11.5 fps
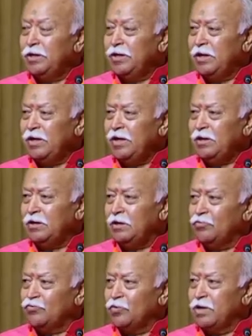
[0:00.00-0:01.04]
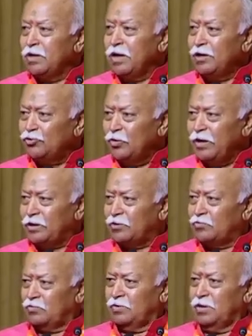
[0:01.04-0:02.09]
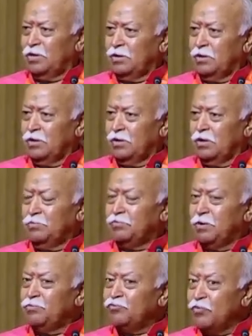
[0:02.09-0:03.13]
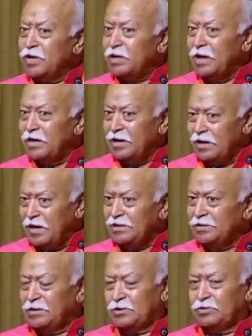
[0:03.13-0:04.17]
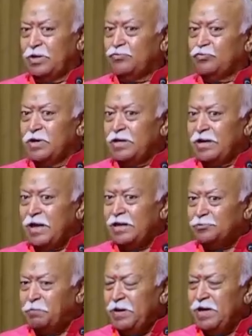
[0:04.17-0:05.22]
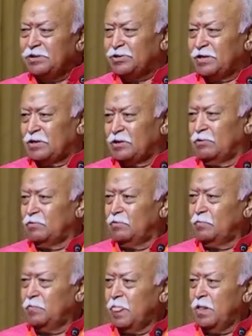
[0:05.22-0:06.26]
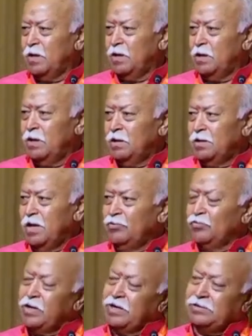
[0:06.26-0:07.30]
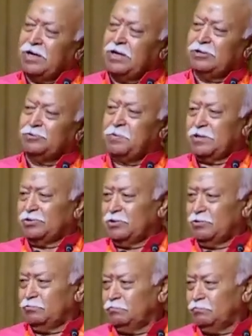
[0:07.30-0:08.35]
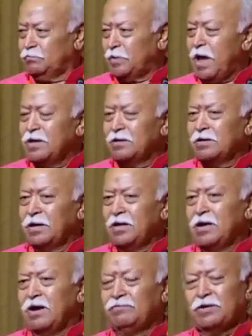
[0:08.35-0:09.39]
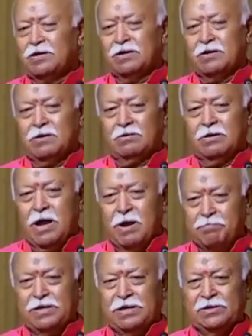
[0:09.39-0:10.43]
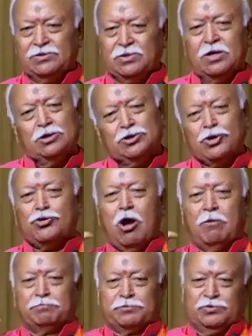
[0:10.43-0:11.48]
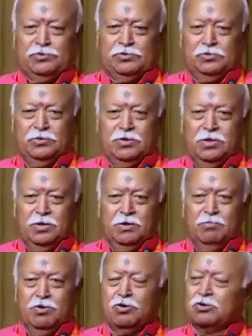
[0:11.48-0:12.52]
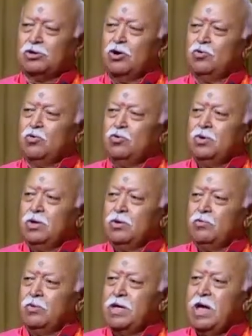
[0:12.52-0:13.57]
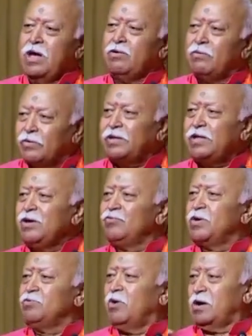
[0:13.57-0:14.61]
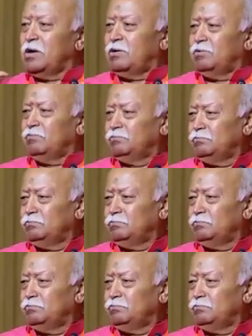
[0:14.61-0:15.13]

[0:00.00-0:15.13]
unity, if we get to it, if we can realize it, if we can experience it, then we get satisfaction. Hankering after happiness stops, because now we have everything we want.